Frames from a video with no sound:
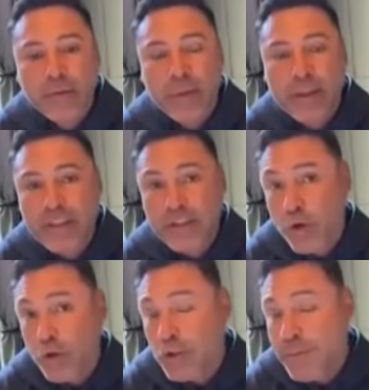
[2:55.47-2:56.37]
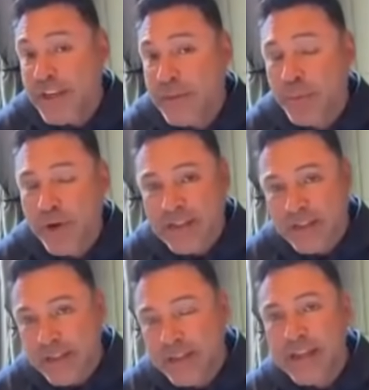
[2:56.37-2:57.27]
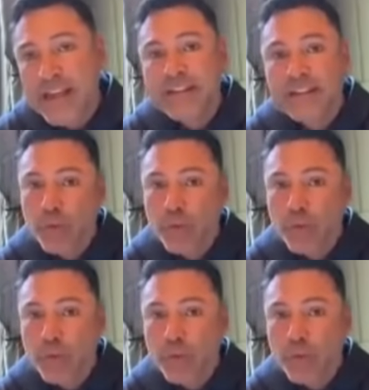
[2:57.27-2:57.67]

with his social media presence, yes,